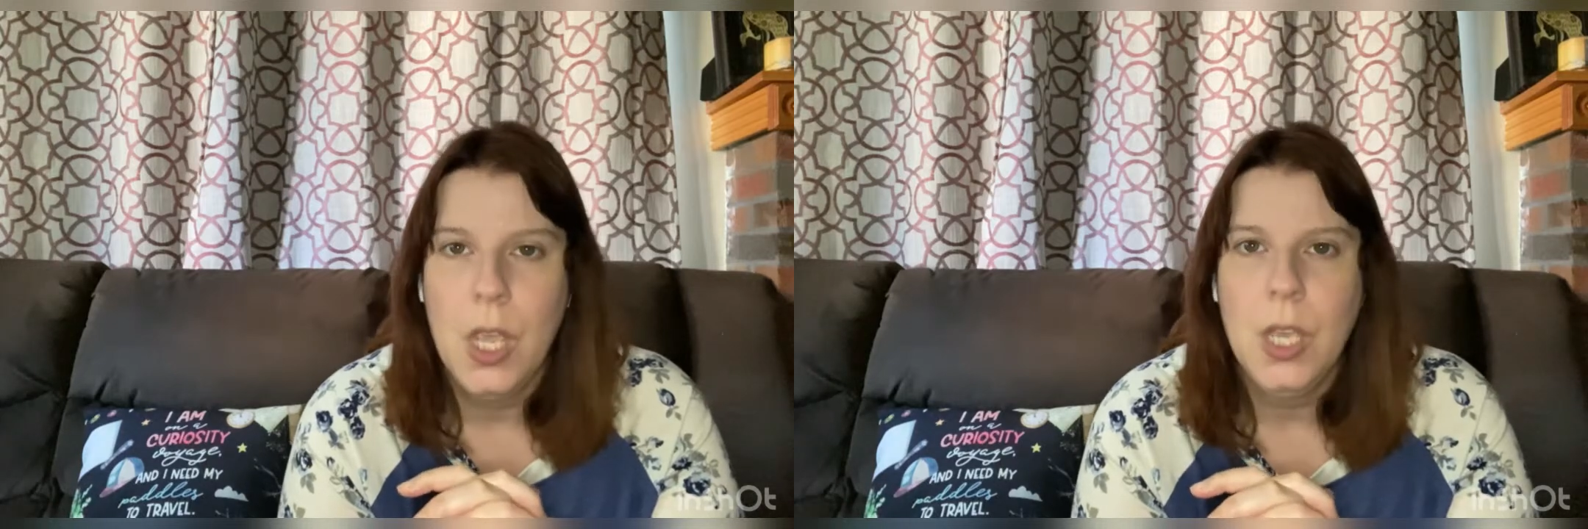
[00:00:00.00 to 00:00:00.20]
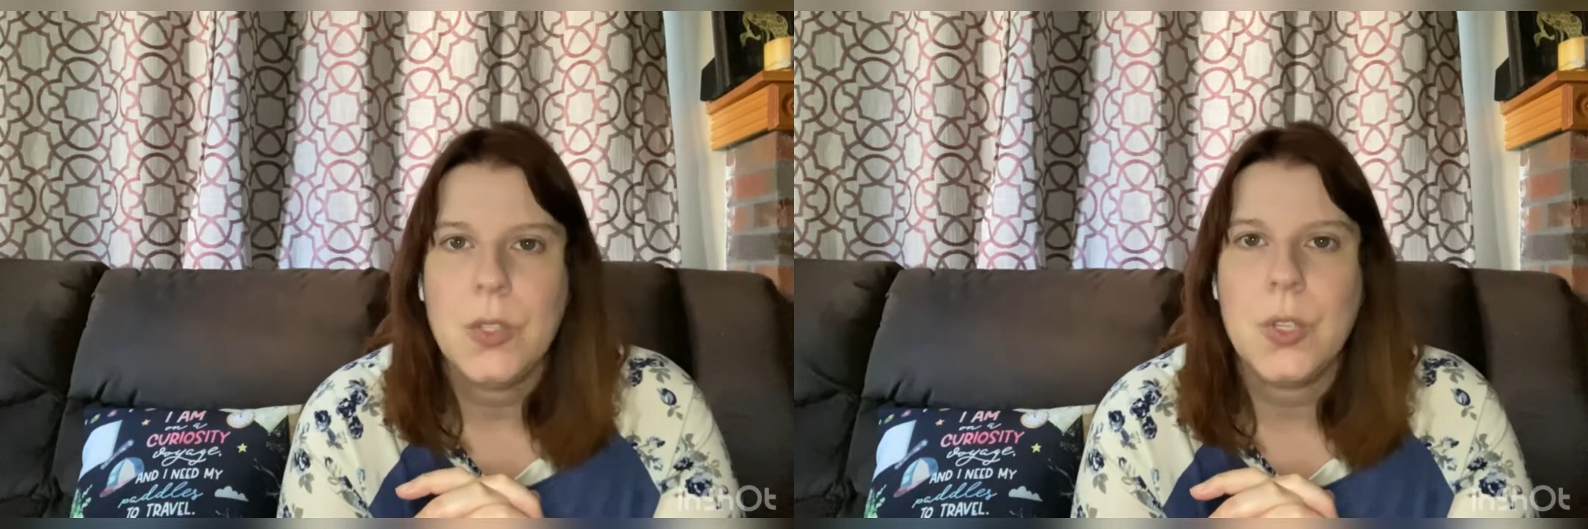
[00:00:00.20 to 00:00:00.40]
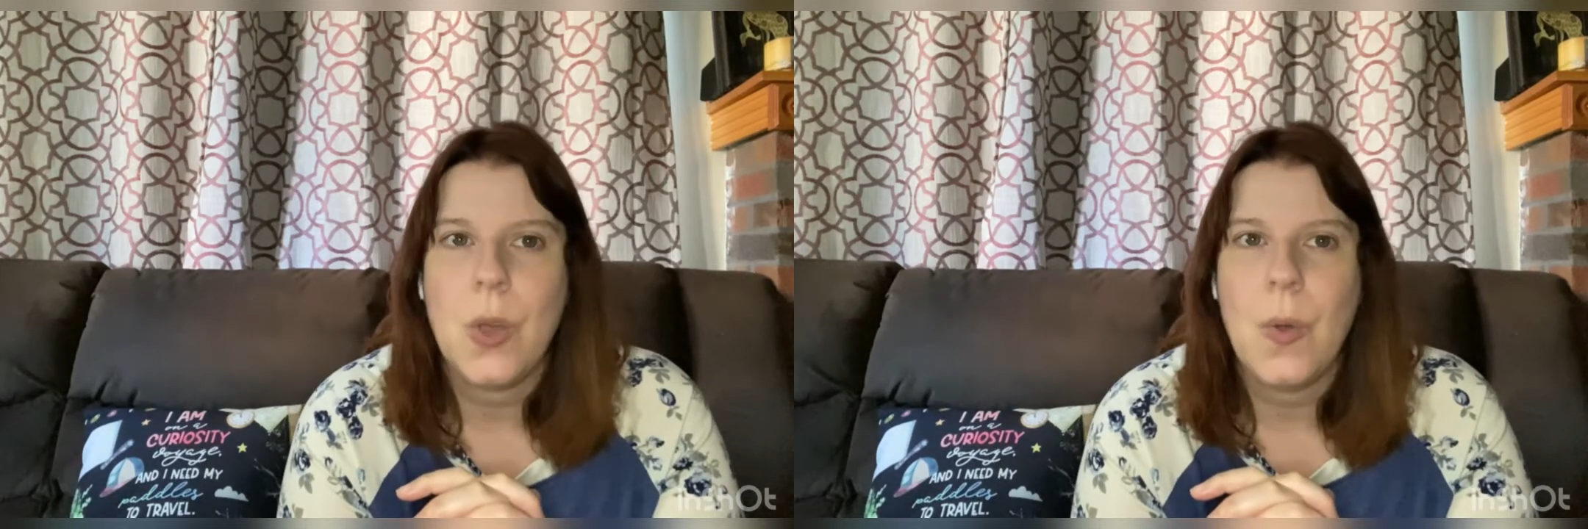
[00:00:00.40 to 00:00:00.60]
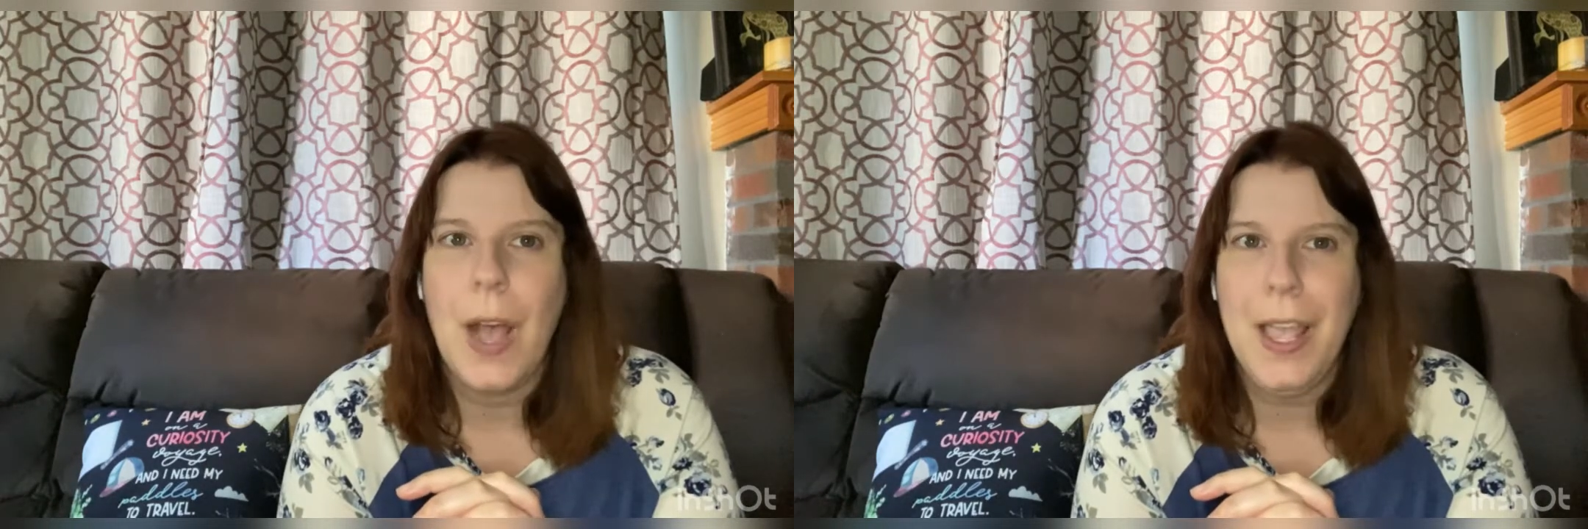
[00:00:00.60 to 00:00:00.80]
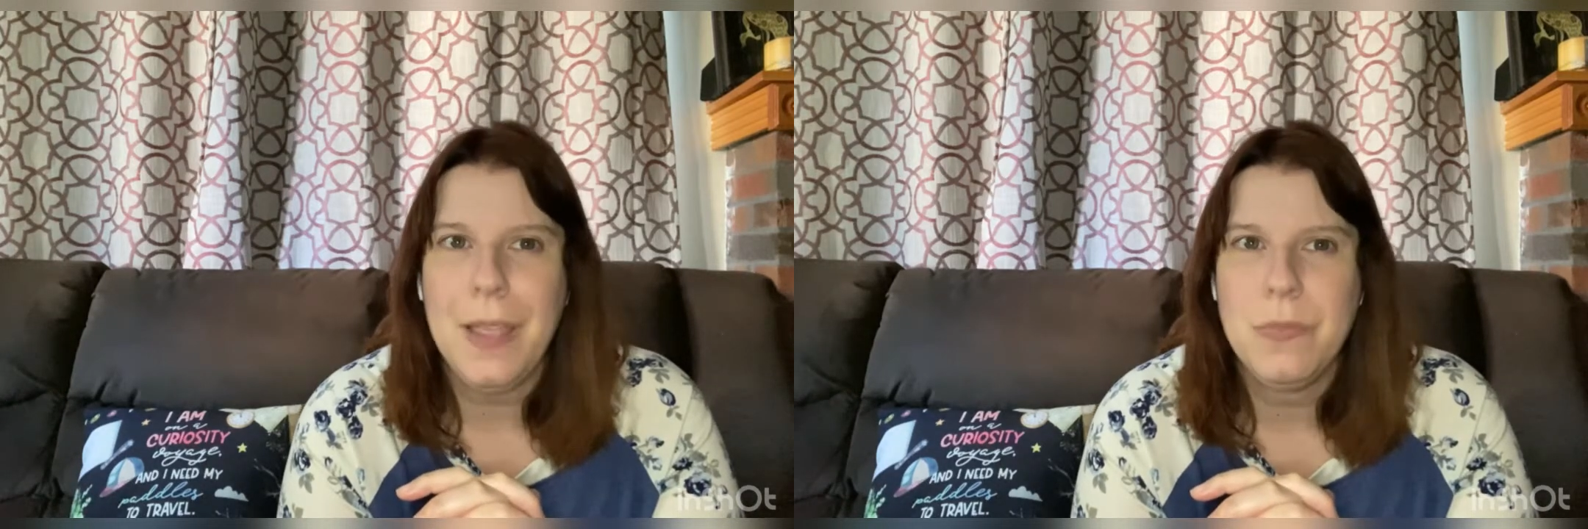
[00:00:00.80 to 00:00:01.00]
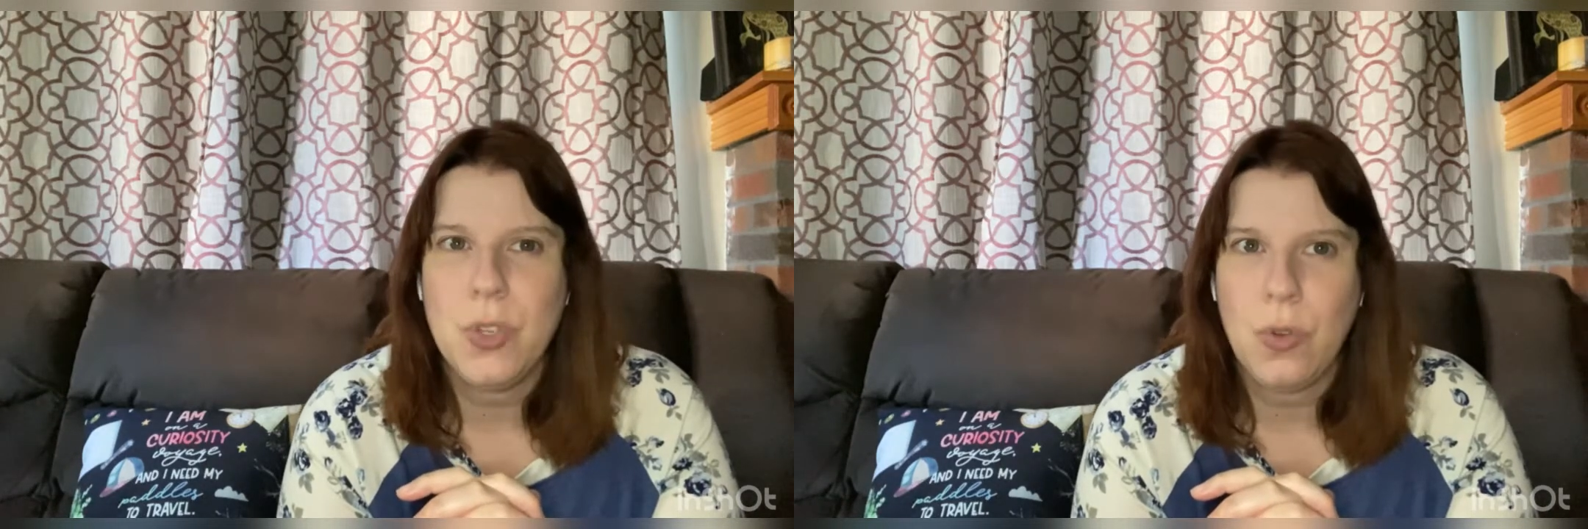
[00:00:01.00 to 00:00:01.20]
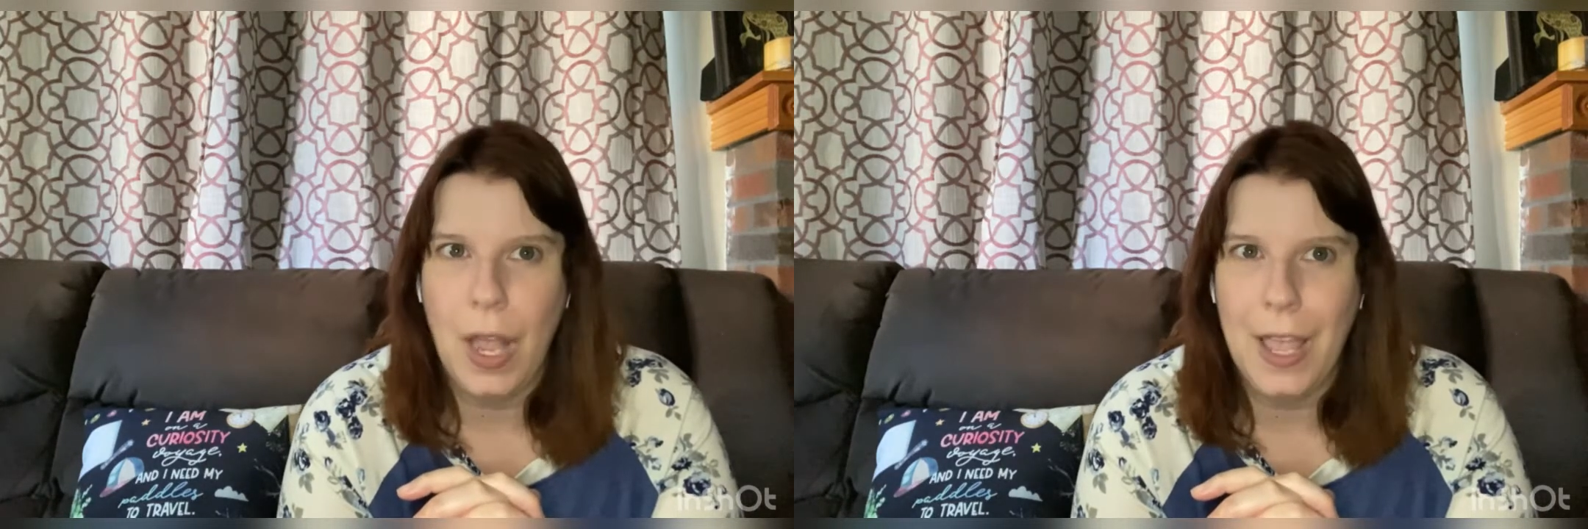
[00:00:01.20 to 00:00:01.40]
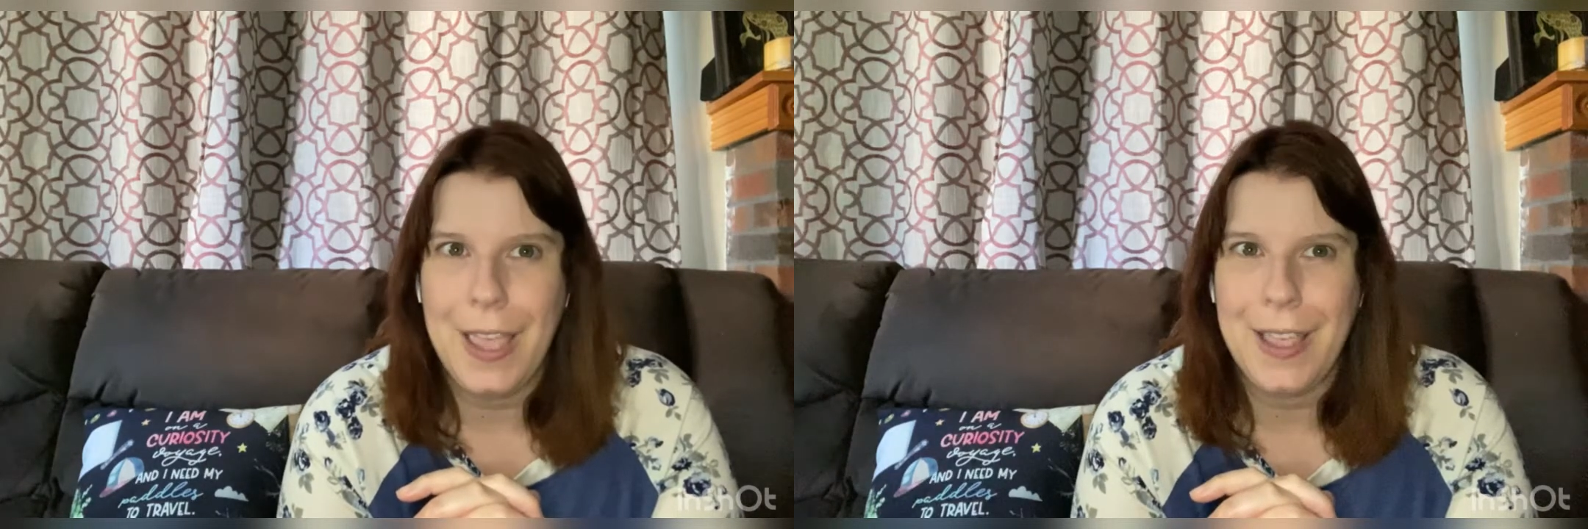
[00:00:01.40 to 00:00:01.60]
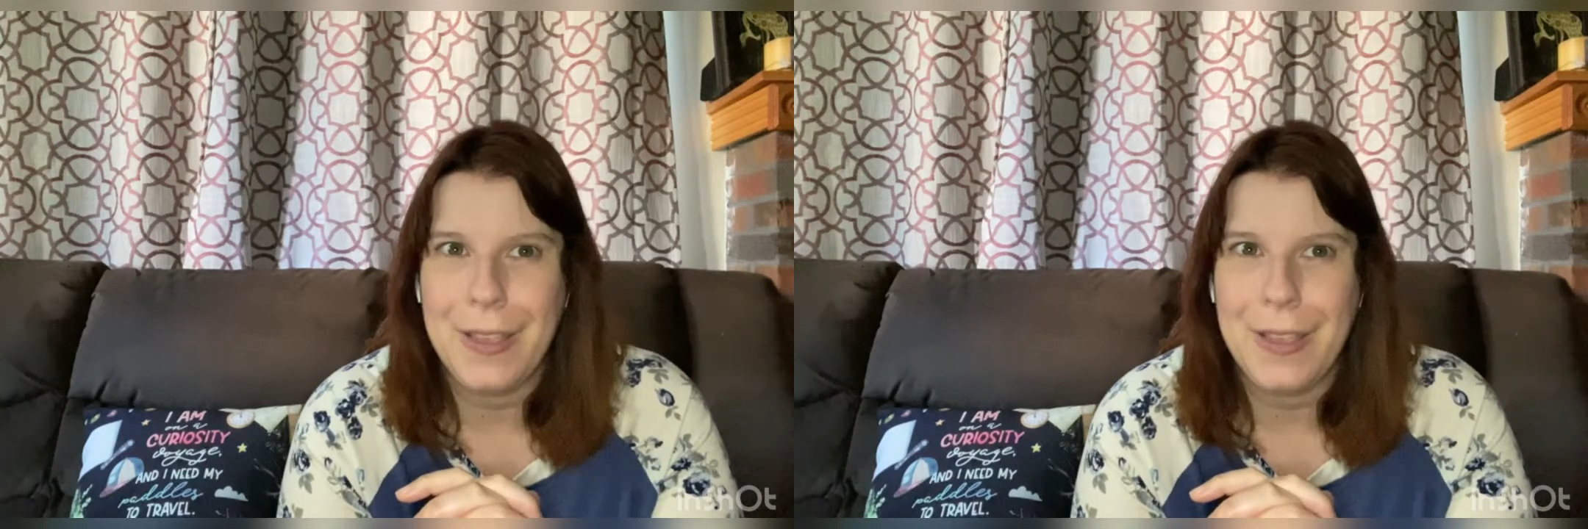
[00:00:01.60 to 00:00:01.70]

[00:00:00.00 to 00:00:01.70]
So I am trying,